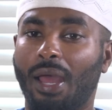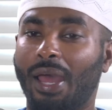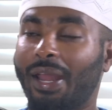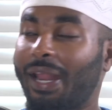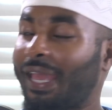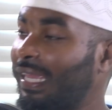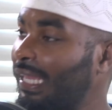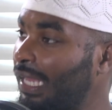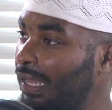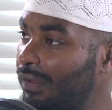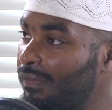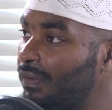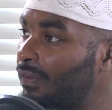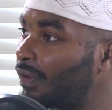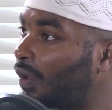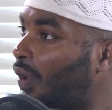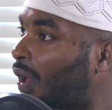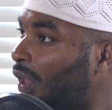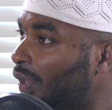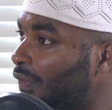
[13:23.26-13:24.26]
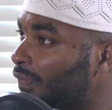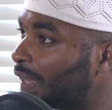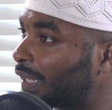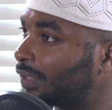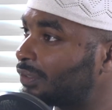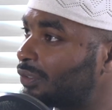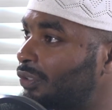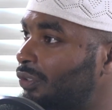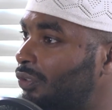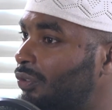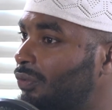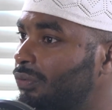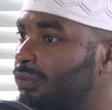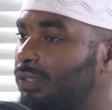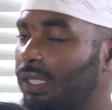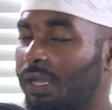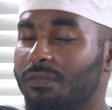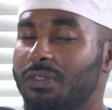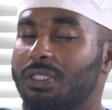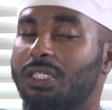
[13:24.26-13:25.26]
and I gave all of that to you,
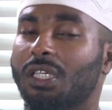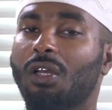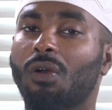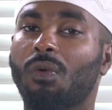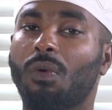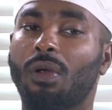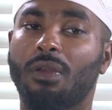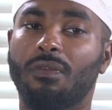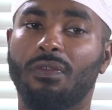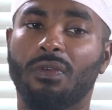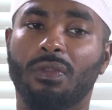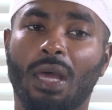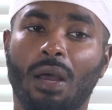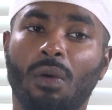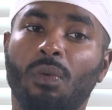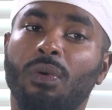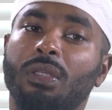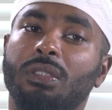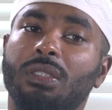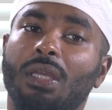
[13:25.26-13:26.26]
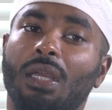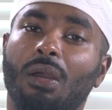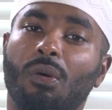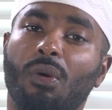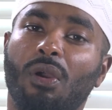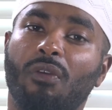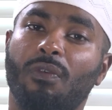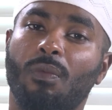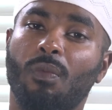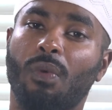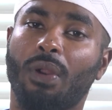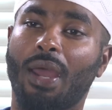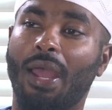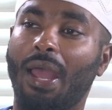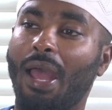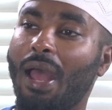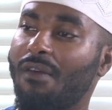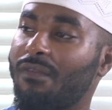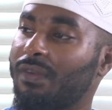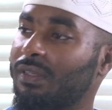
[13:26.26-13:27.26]
to every single one of you, that wouldn't take away from what I
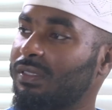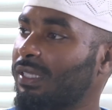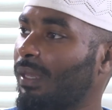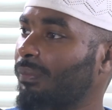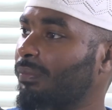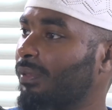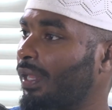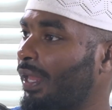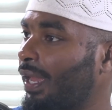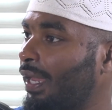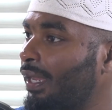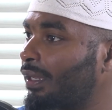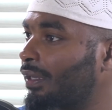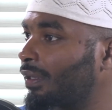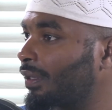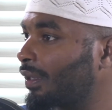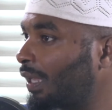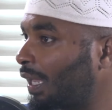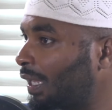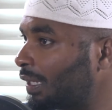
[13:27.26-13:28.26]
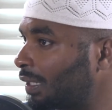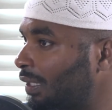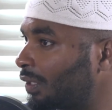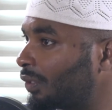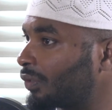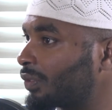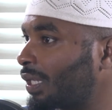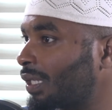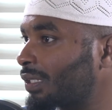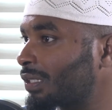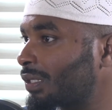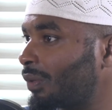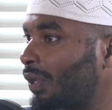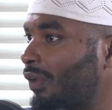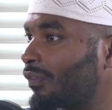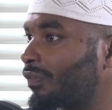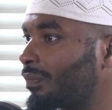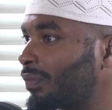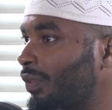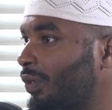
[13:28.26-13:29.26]
have except like a needle takes away from